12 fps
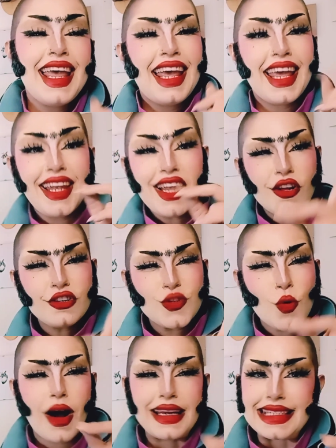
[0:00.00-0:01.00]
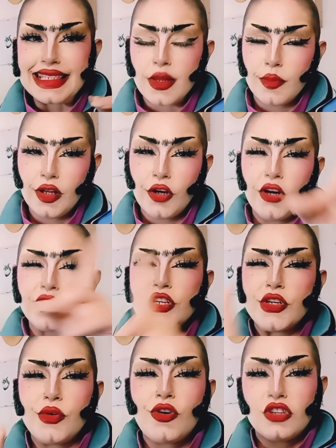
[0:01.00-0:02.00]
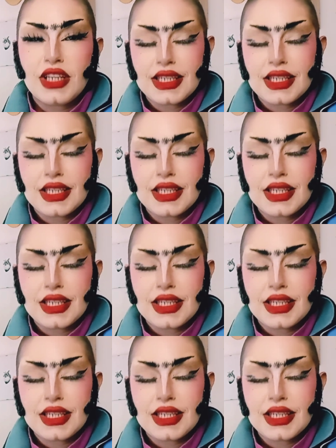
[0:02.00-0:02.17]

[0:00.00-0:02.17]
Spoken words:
It looks quite similar to J.